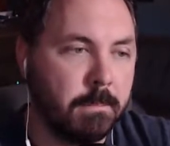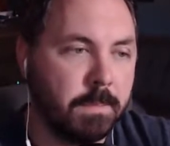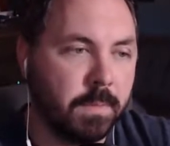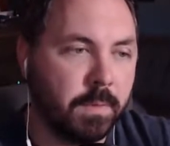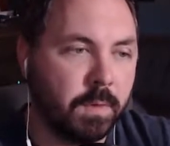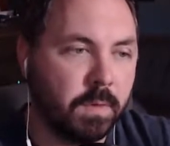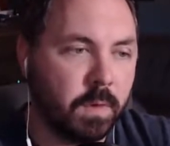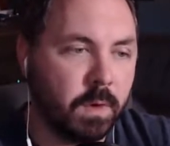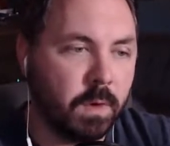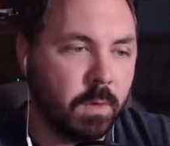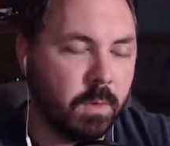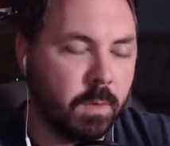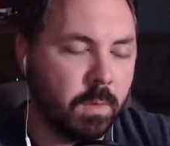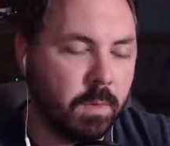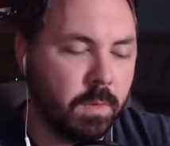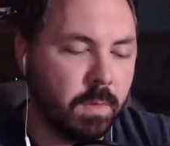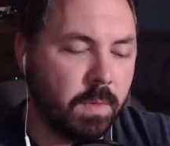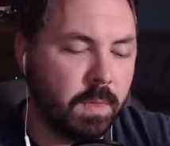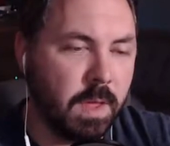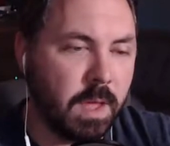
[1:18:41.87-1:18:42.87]

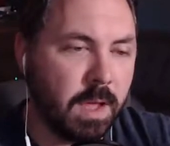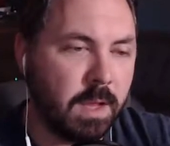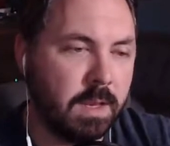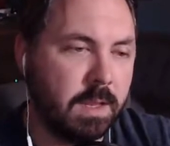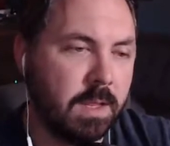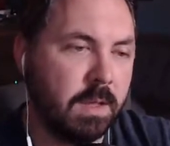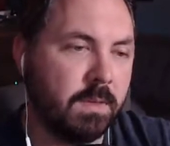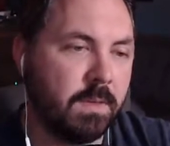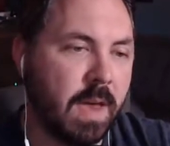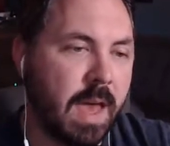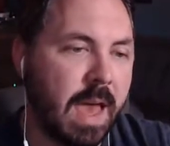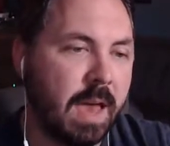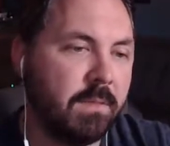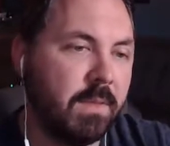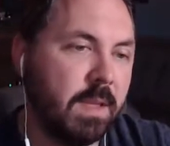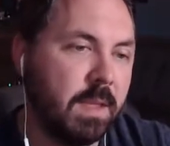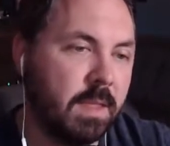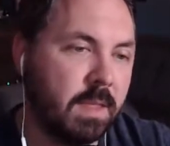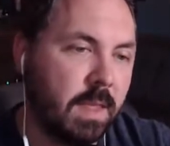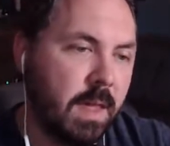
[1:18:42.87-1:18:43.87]
So the idea of
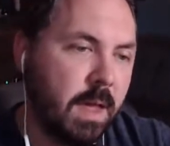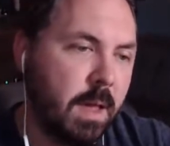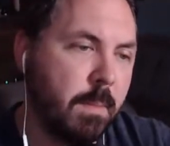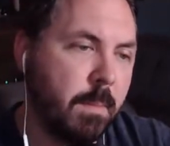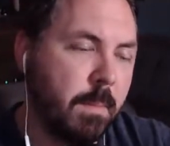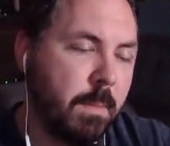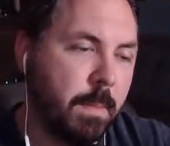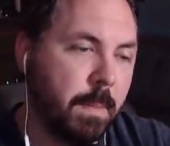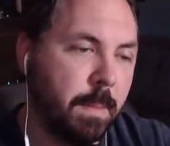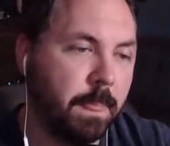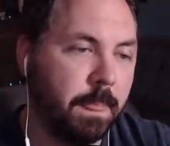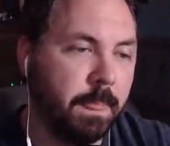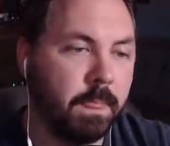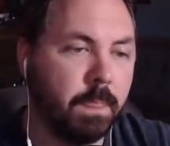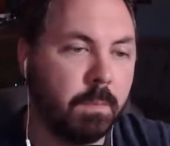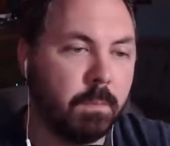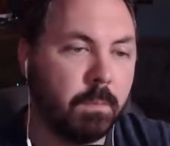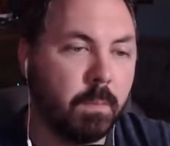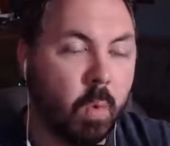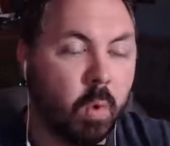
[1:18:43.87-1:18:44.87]
having them
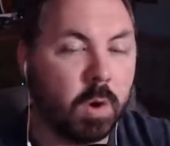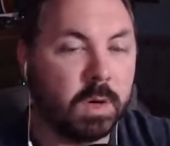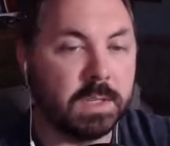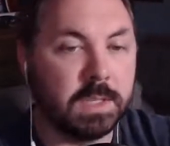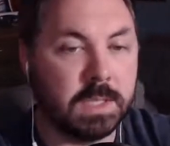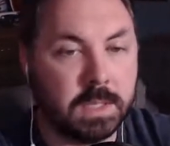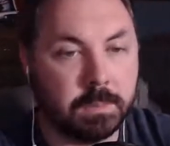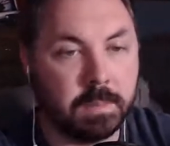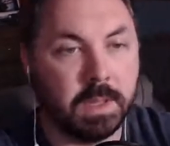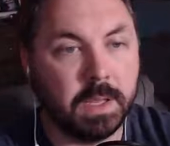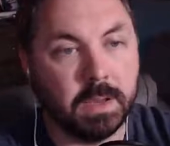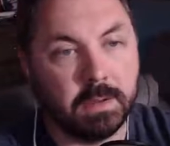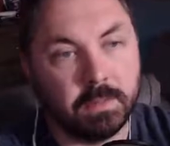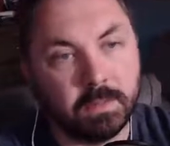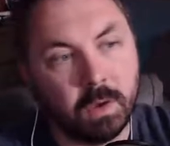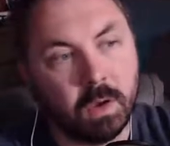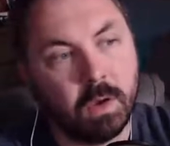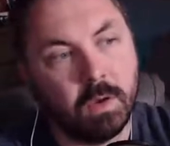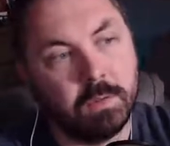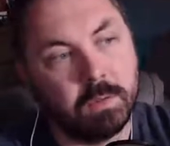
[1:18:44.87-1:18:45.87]
more deeply
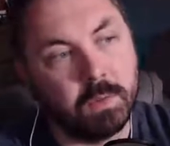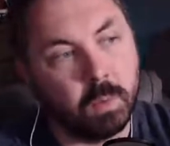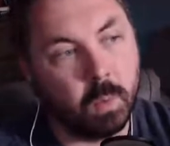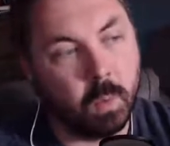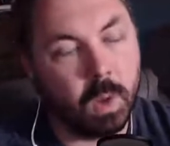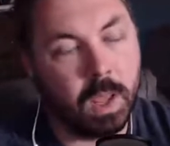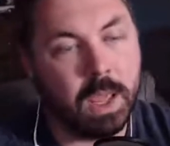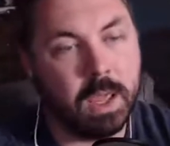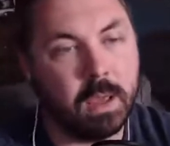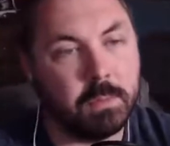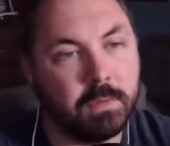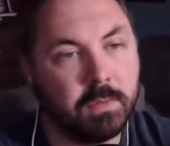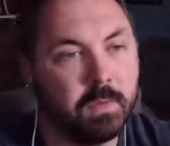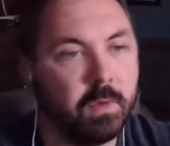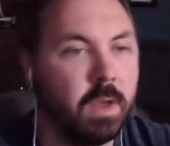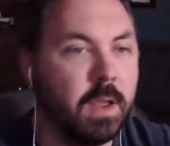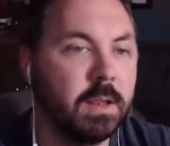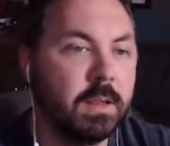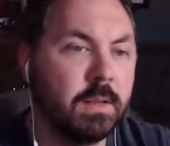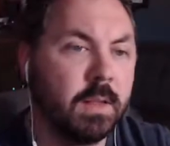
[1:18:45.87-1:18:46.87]
involved way up
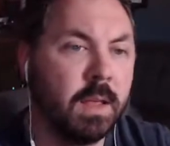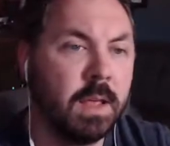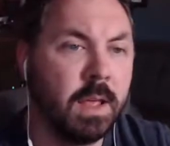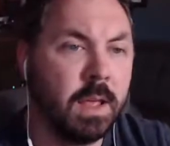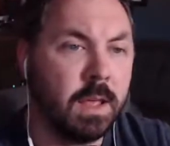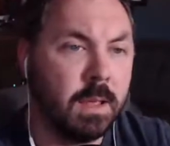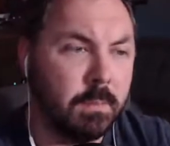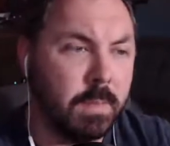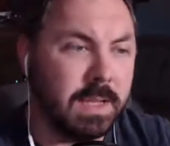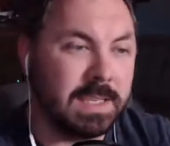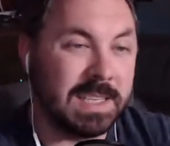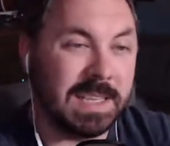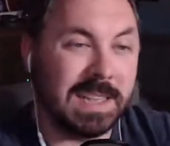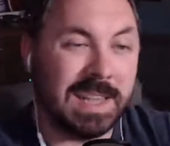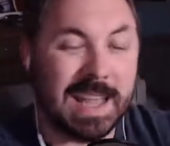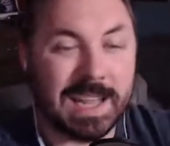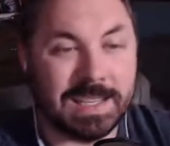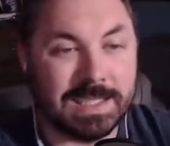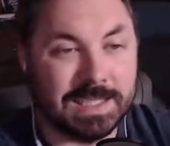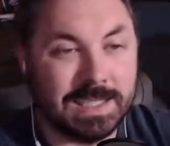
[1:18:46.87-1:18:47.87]
front makes a
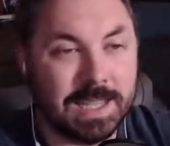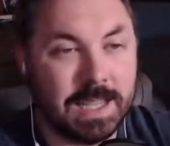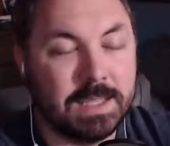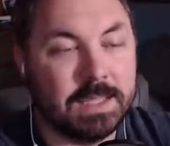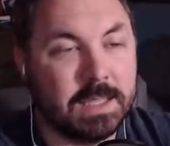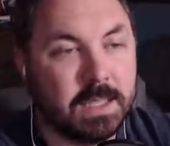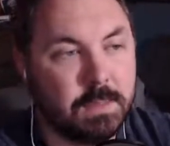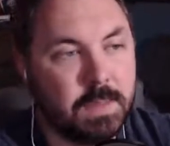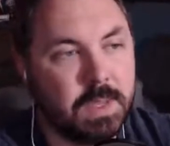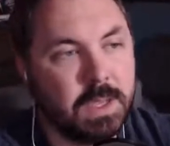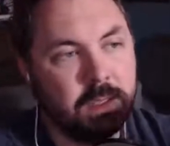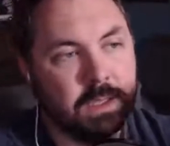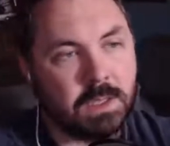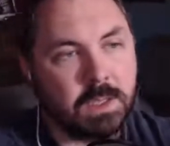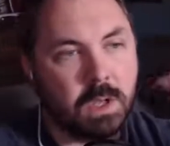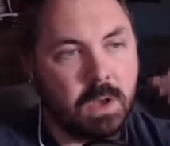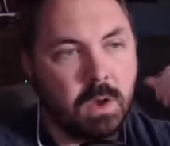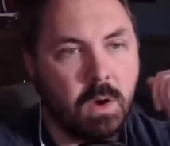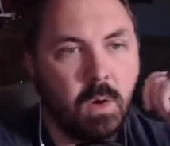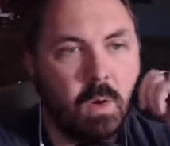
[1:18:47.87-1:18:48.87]
lot of sense to me.
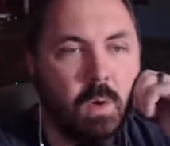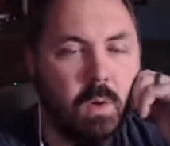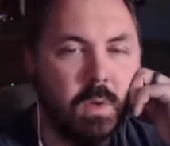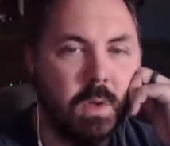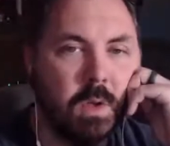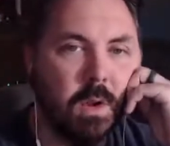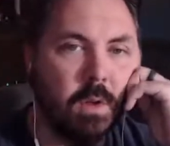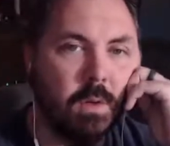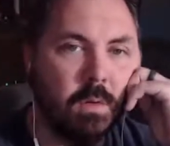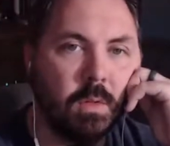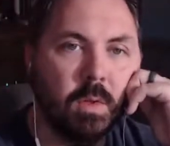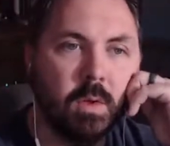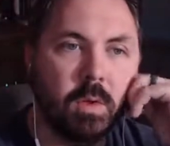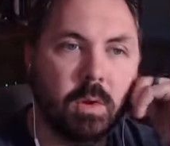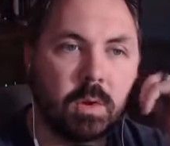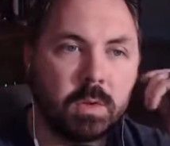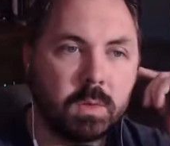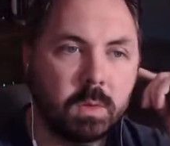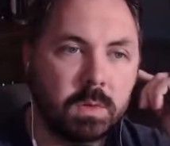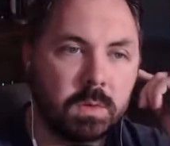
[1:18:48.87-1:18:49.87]
So
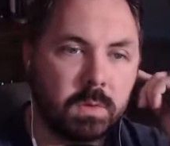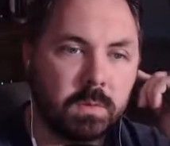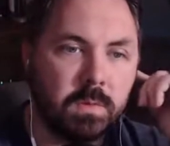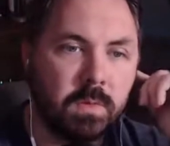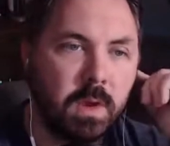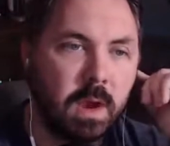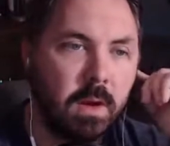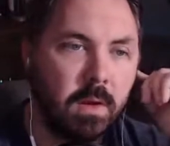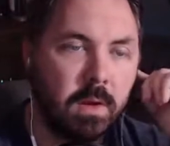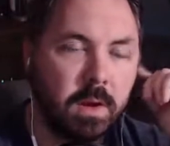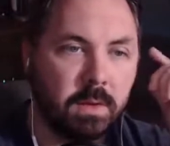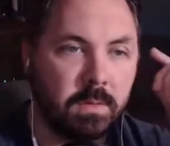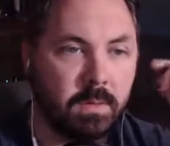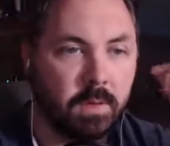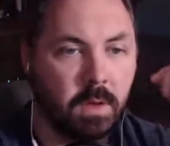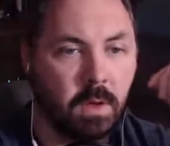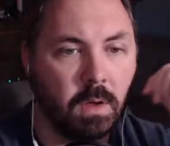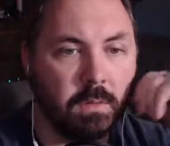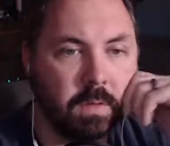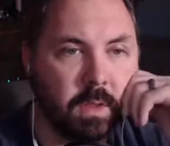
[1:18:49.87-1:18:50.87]
Lucas was very
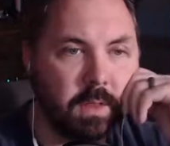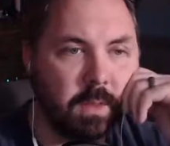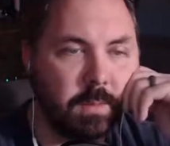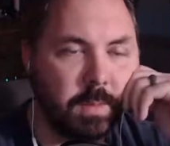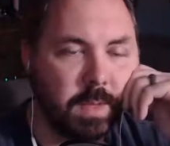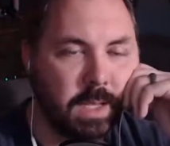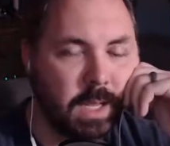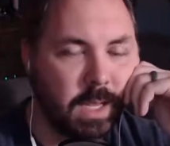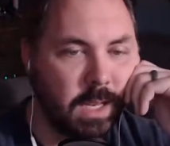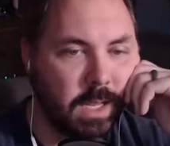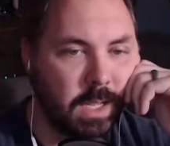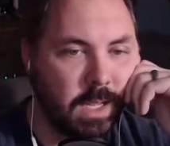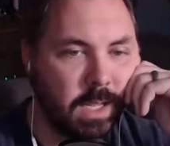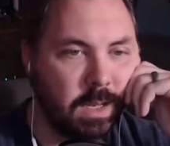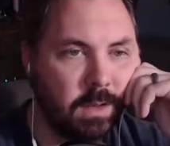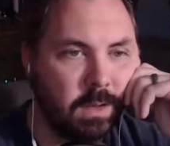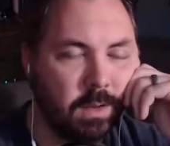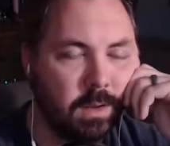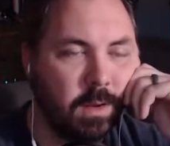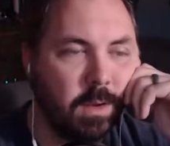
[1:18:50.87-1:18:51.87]
involved in the beginning,
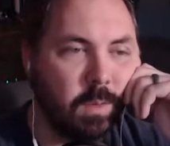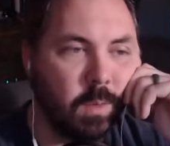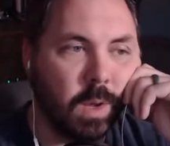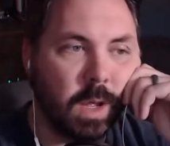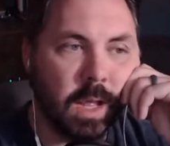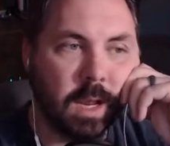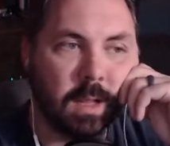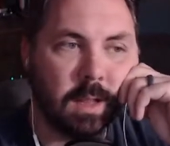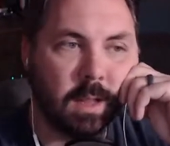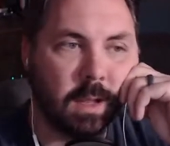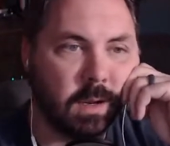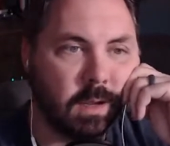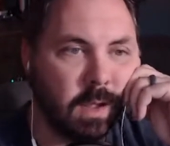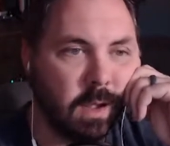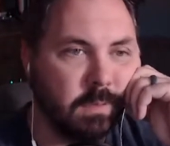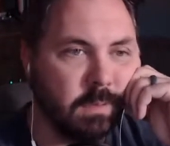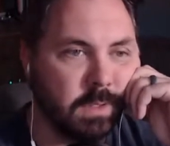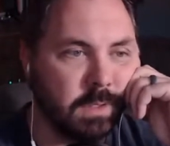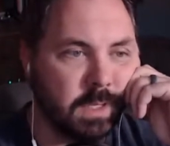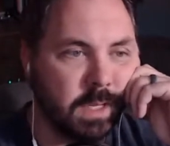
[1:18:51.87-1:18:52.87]
and we had a lot of
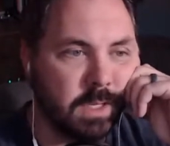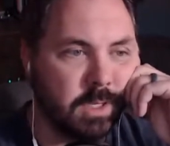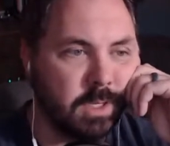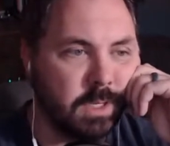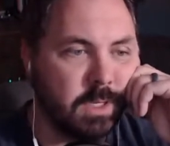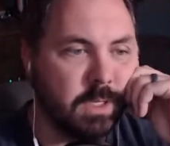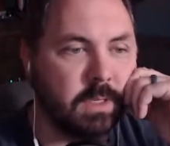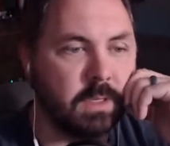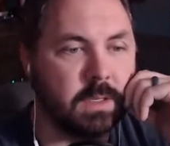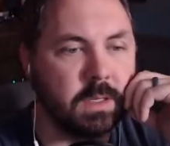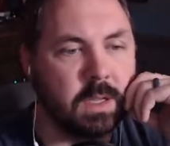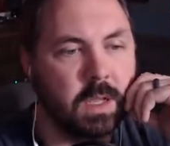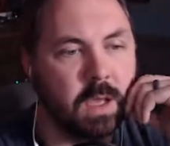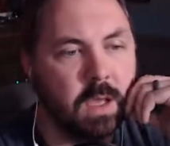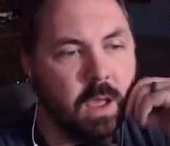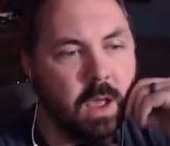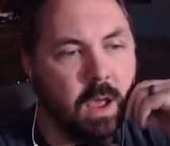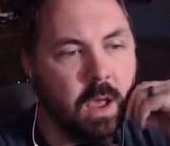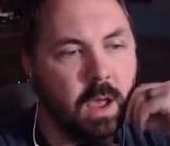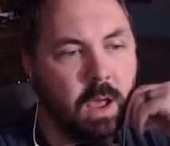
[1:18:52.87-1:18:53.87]
conversations,
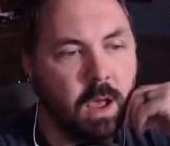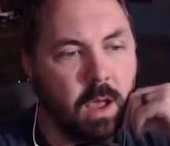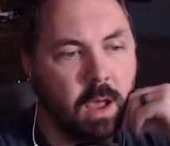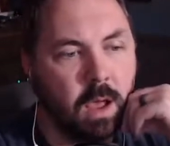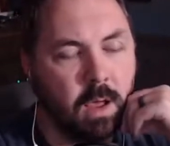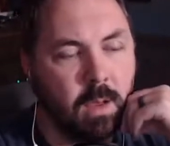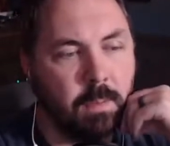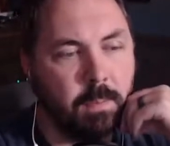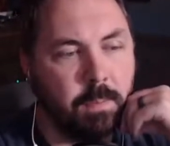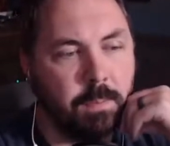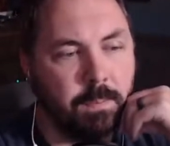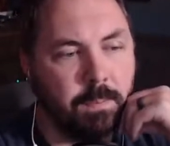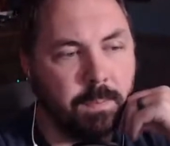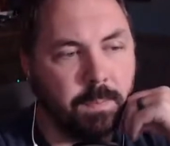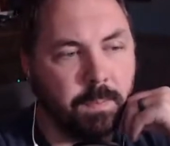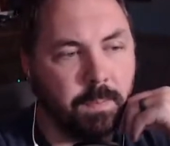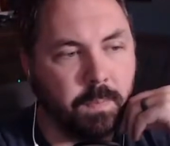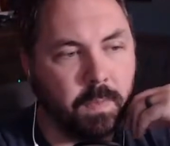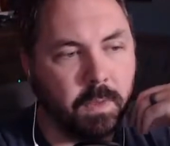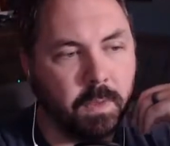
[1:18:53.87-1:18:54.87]

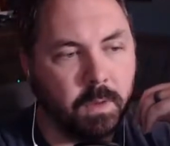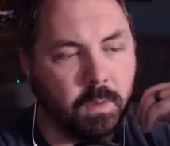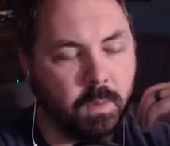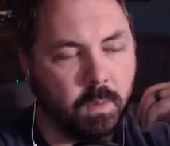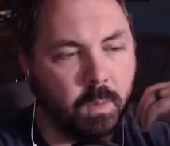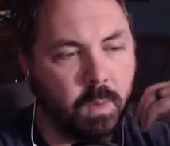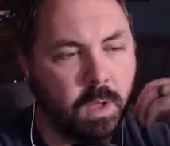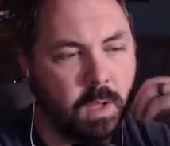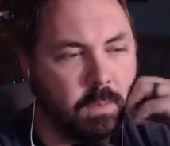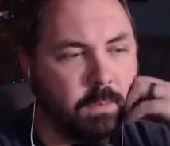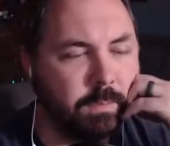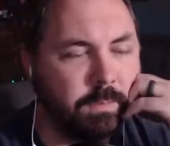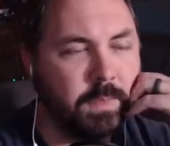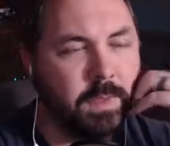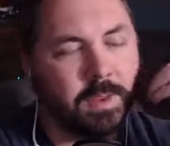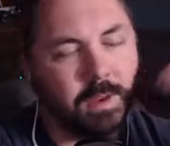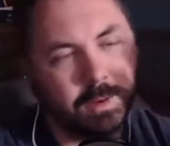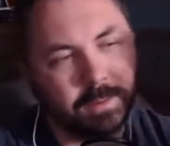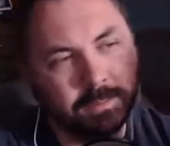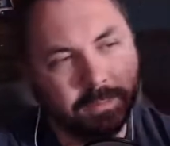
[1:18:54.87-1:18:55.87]

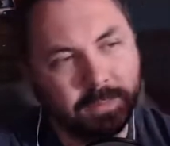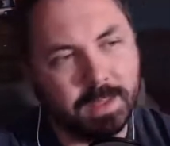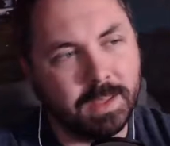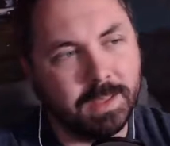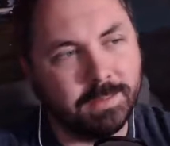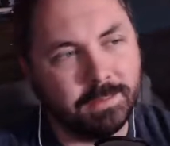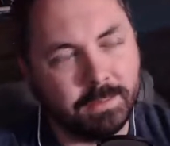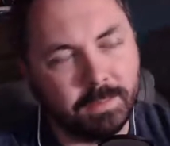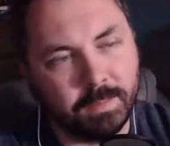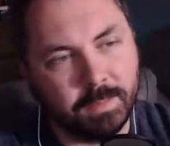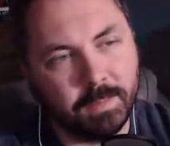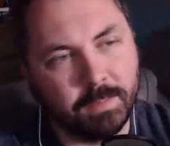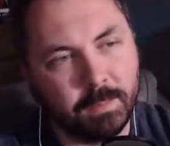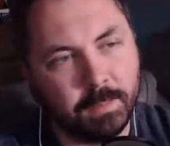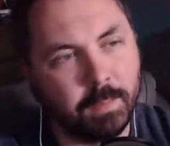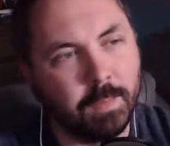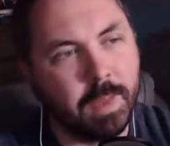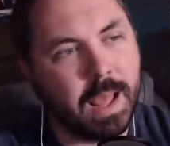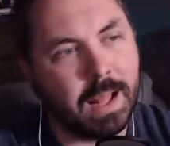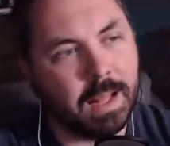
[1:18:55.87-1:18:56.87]
in
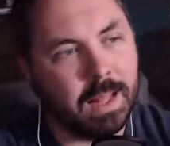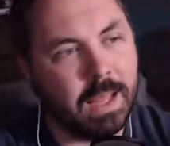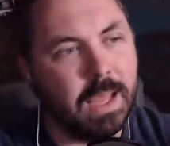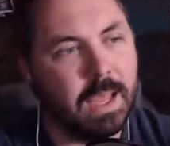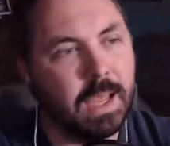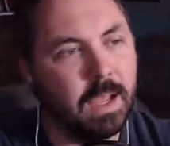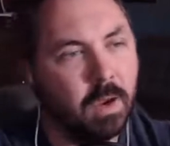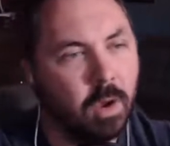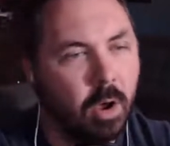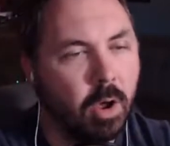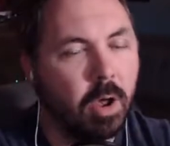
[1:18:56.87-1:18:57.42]
LA